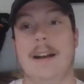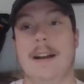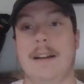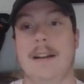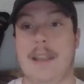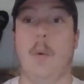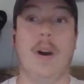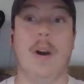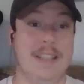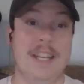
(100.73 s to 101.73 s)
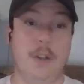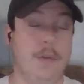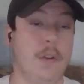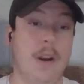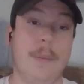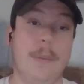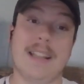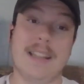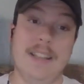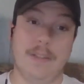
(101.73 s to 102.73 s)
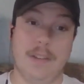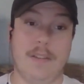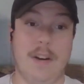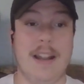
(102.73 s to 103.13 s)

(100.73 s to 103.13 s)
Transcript: It was an issue for him in Cleveland, right?